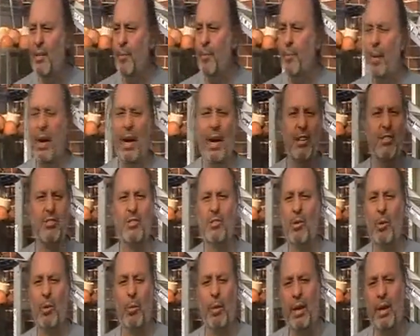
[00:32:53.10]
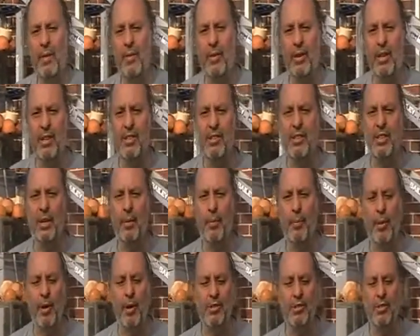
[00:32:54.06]
pasta or whatever it is,
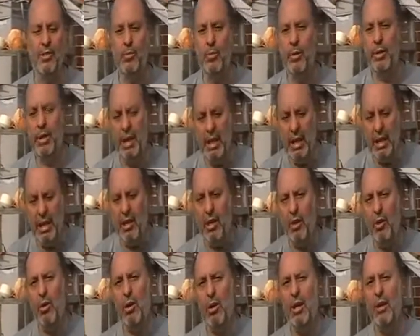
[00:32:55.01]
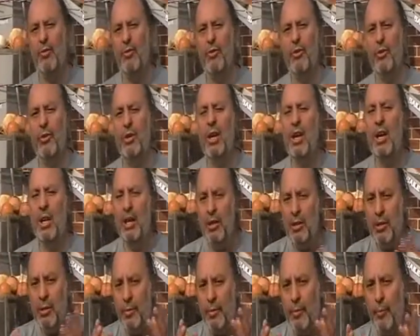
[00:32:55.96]
processed when you're heating and cooking food.
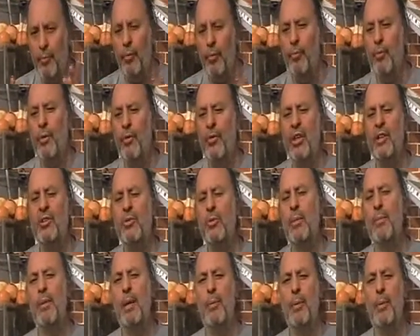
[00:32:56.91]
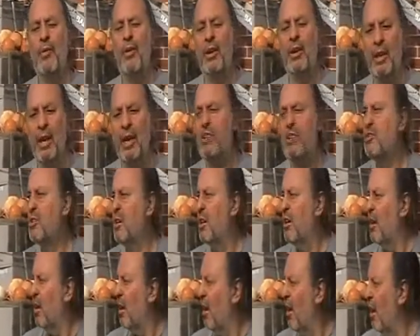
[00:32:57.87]
The thing to remember that nature,
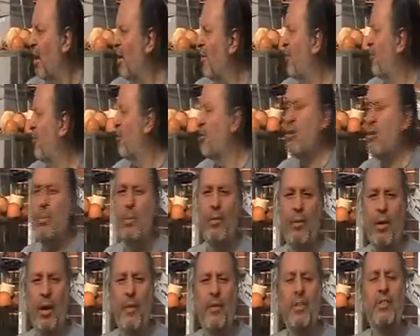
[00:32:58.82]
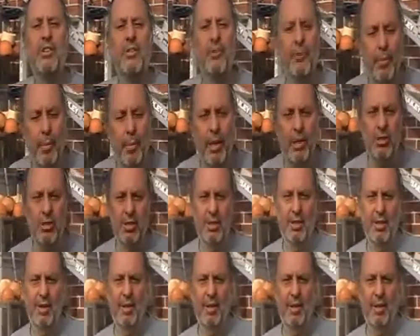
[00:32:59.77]
life, the dream of life, is information.